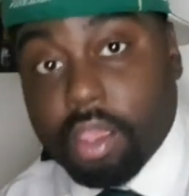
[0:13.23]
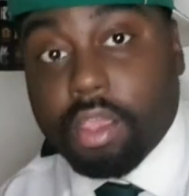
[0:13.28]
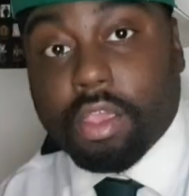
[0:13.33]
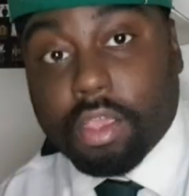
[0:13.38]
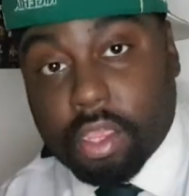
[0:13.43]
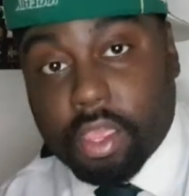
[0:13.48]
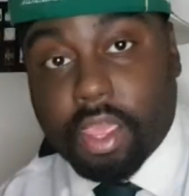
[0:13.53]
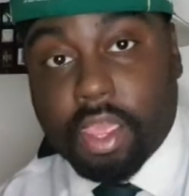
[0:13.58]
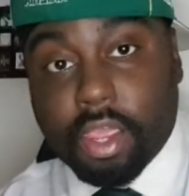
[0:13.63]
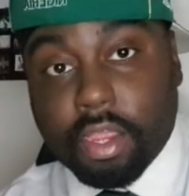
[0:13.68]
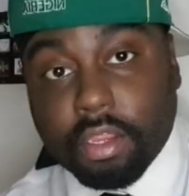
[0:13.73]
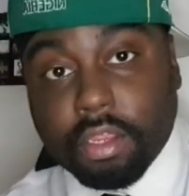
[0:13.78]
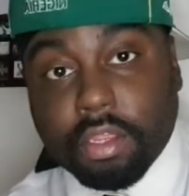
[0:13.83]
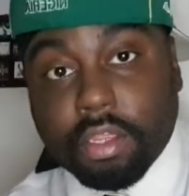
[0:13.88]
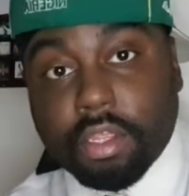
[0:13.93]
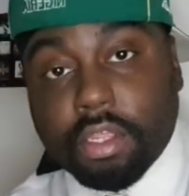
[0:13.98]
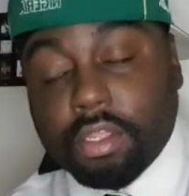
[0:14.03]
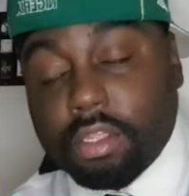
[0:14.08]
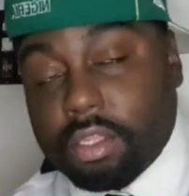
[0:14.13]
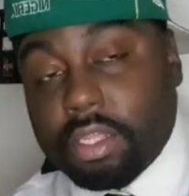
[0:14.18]
yeah?
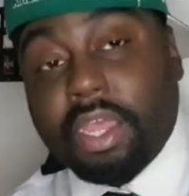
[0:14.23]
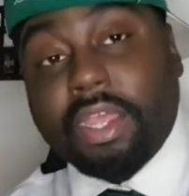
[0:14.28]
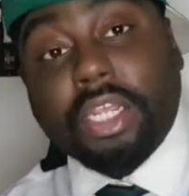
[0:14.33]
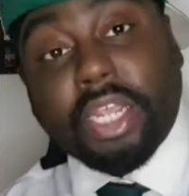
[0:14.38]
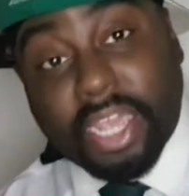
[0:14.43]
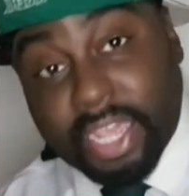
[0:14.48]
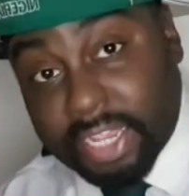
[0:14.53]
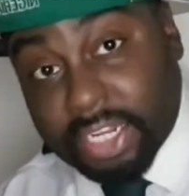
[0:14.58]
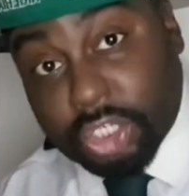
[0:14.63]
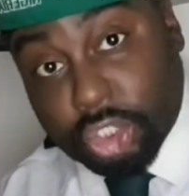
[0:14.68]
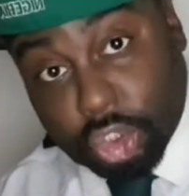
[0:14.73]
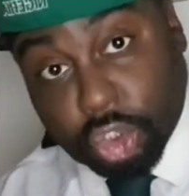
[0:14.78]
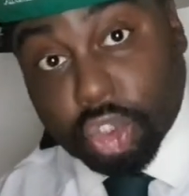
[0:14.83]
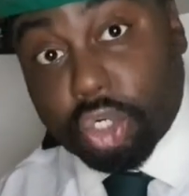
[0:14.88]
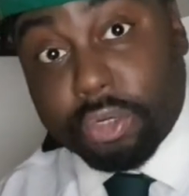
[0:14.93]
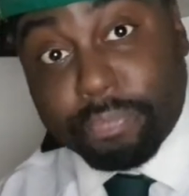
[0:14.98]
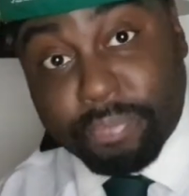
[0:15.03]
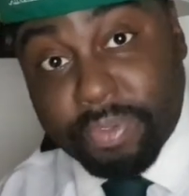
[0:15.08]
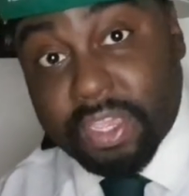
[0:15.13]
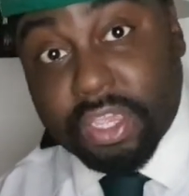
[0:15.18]
It
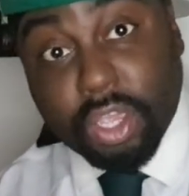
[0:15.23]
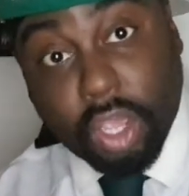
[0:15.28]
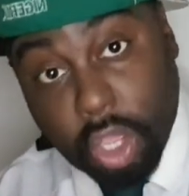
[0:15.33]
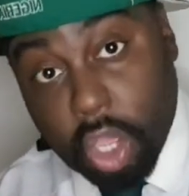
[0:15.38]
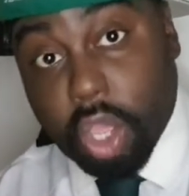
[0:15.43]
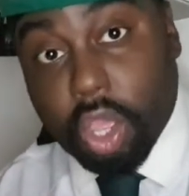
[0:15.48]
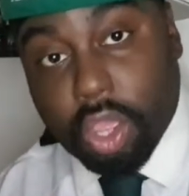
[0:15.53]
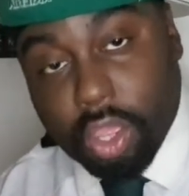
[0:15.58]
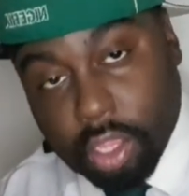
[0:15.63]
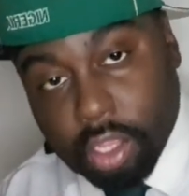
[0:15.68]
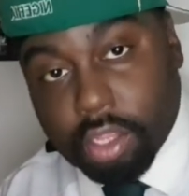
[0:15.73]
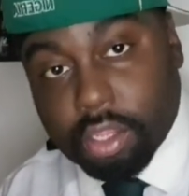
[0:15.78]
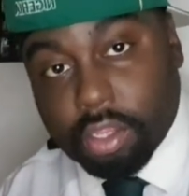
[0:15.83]
should be her.